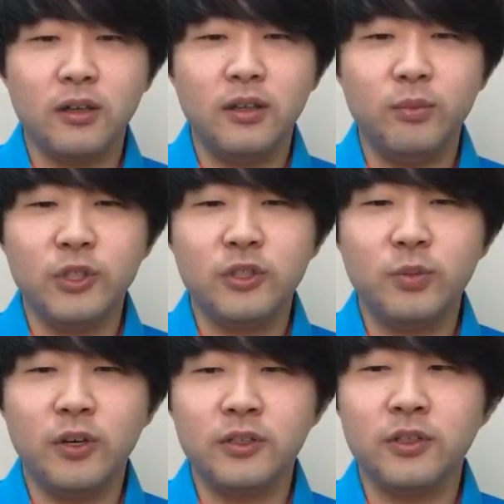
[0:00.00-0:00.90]
the admission
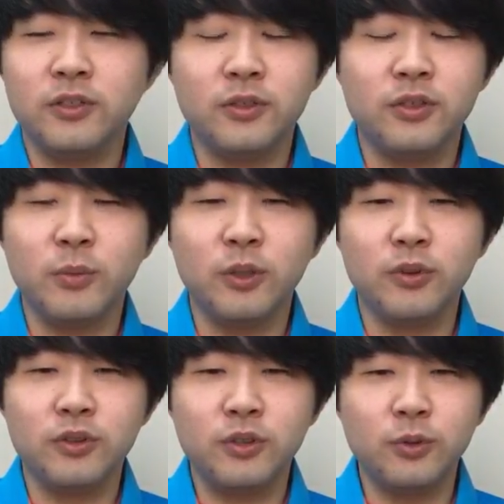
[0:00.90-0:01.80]
process or something with
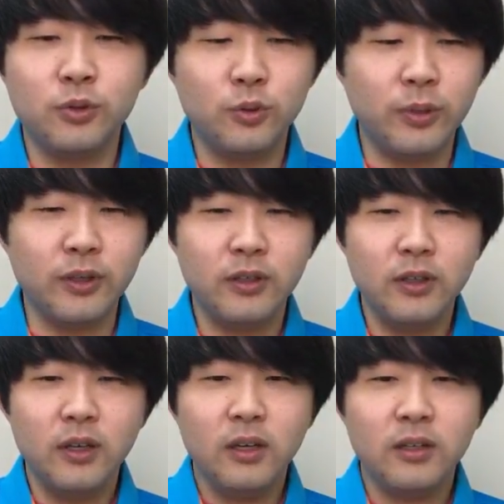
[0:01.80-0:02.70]
the school, but
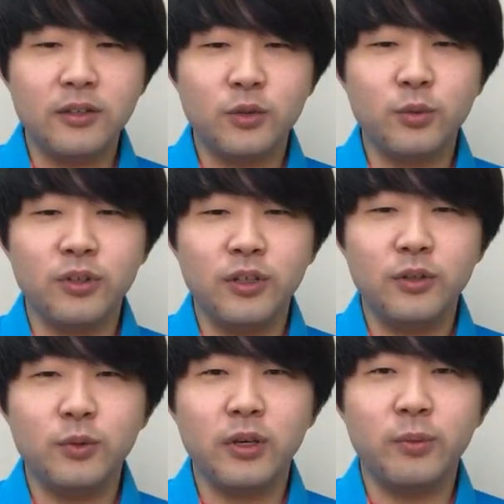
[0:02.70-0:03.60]
not to
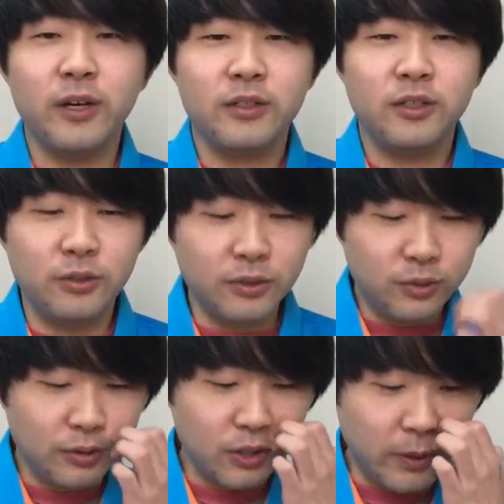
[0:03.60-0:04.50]
worry, we'll get back to you as
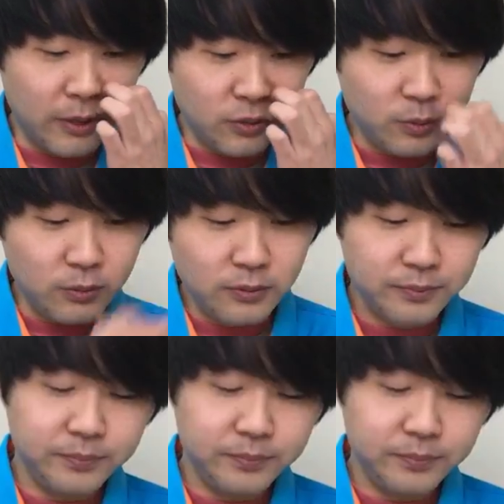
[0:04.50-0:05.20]
soon as possible.